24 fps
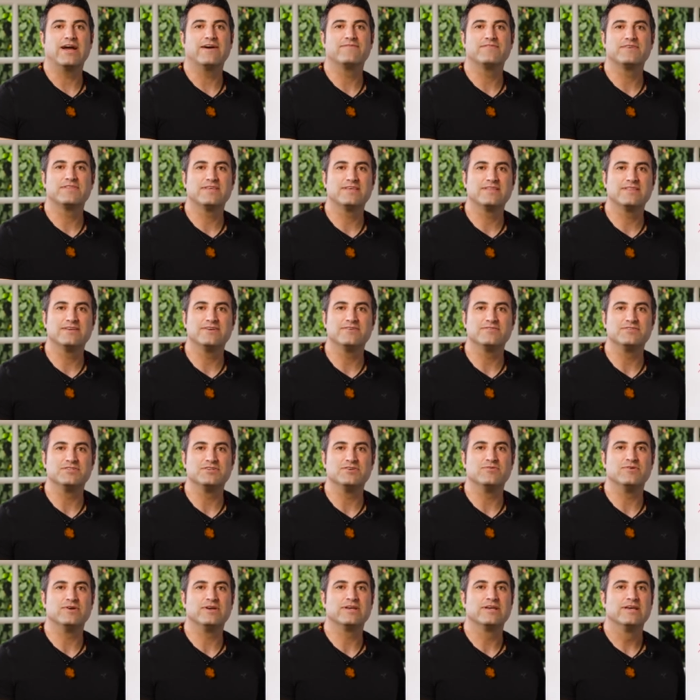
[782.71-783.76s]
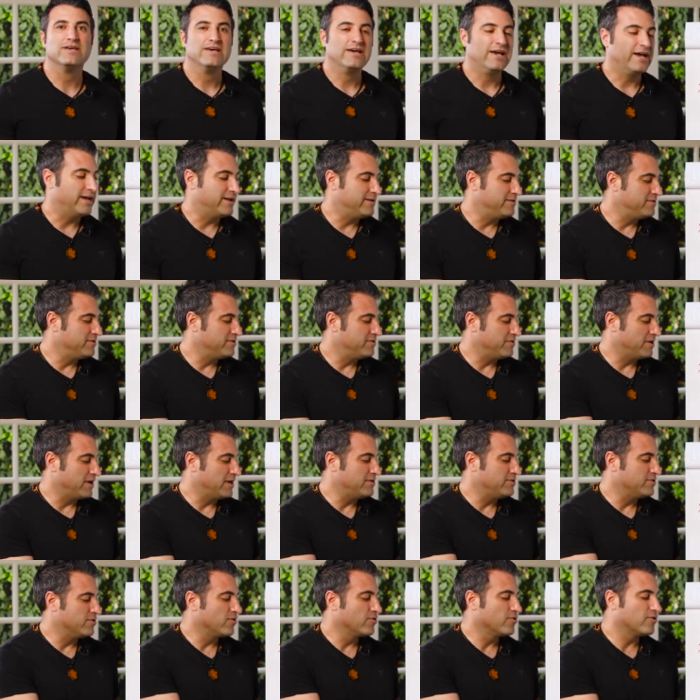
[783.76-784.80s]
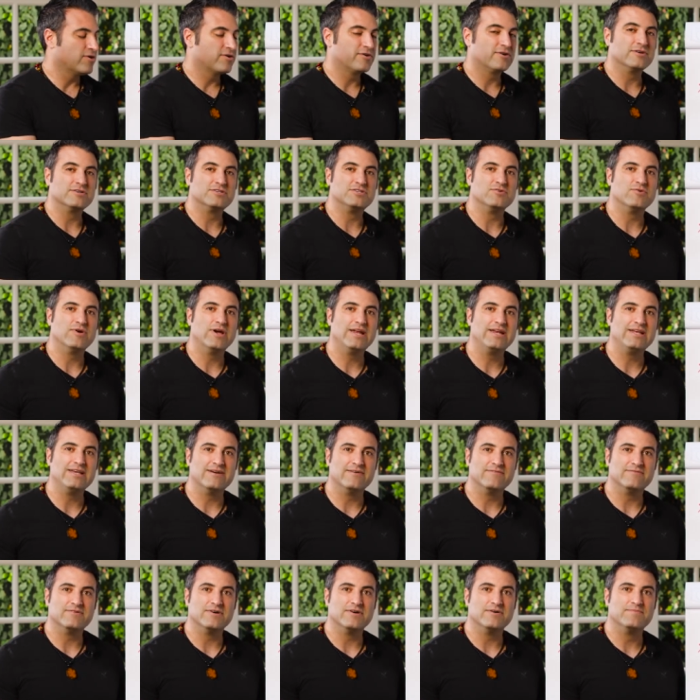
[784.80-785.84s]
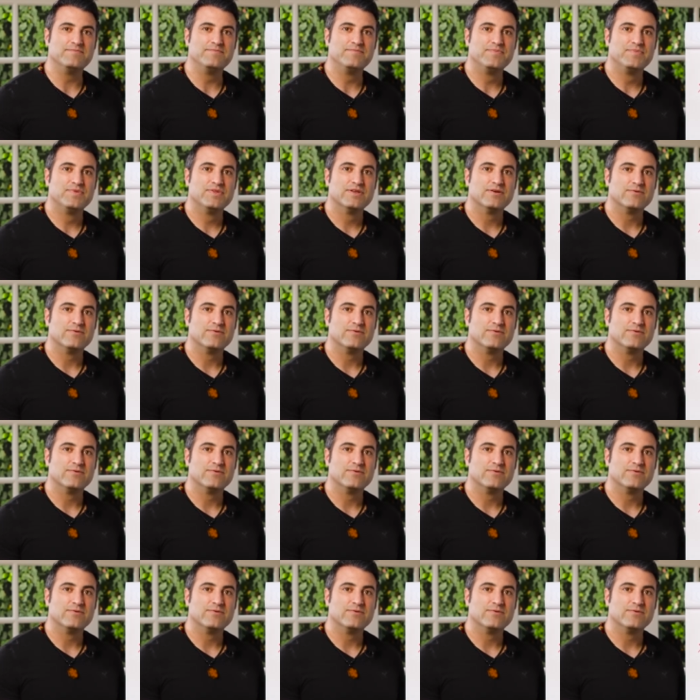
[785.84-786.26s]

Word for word: everything that you're doing and, and no longer do any of them.